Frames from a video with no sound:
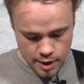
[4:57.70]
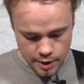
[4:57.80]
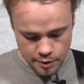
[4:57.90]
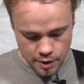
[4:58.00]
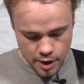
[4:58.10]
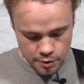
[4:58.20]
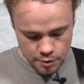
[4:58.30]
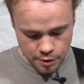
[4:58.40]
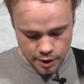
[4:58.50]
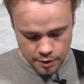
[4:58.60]
Now the
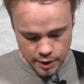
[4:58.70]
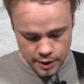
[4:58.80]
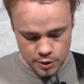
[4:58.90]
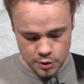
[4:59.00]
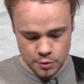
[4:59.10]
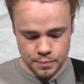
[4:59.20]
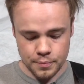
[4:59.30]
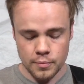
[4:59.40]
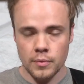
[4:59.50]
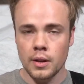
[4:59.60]
other thing that I do
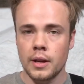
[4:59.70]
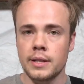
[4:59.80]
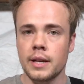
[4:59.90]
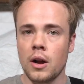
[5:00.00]
is I